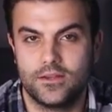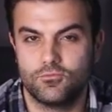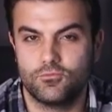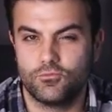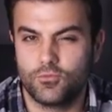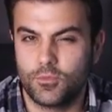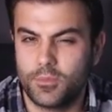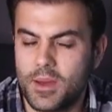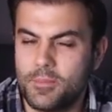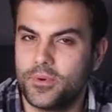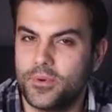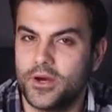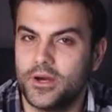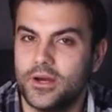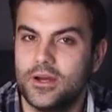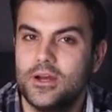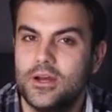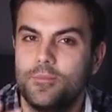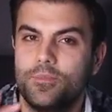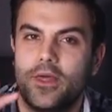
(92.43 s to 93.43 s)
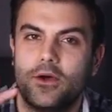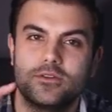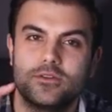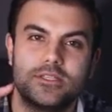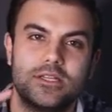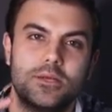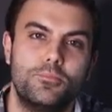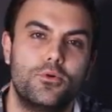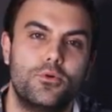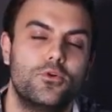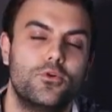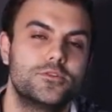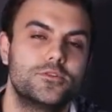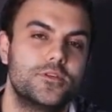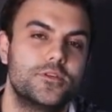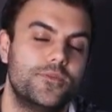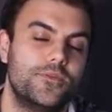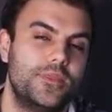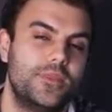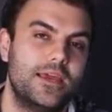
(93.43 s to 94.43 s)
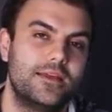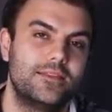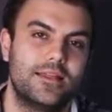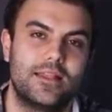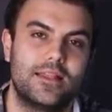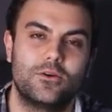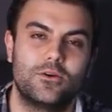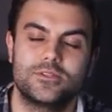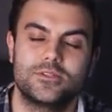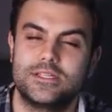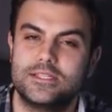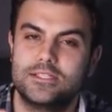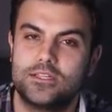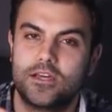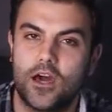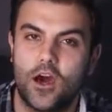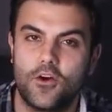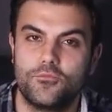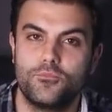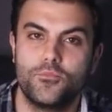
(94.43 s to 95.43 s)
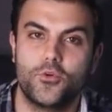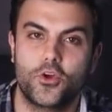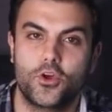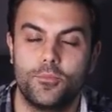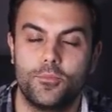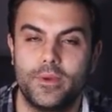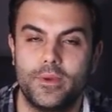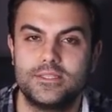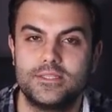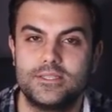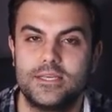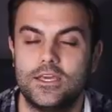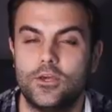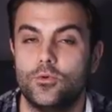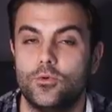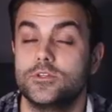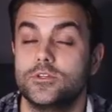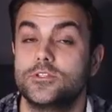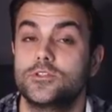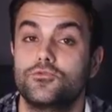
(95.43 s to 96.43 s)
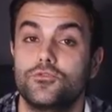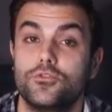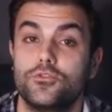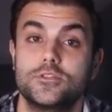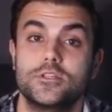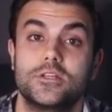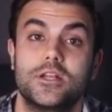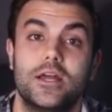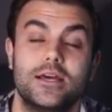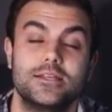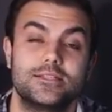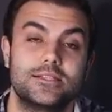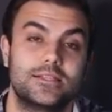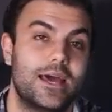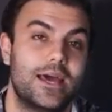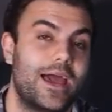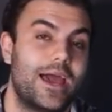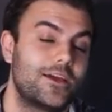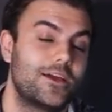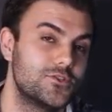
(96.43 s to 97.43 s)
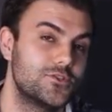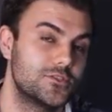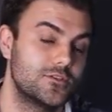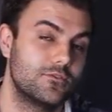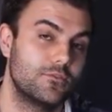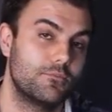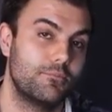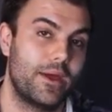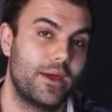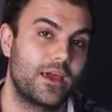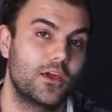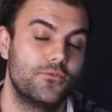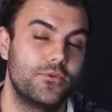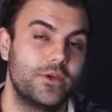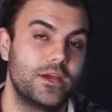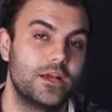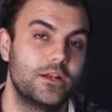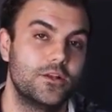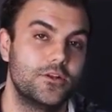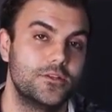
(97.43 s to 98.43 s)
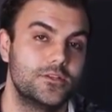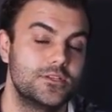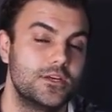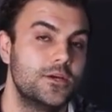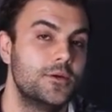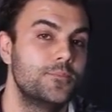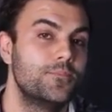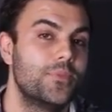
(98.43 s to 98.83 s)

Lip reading: And remember, there was an important thing that there was this government committee who was scrutinising the actions of the Bank of England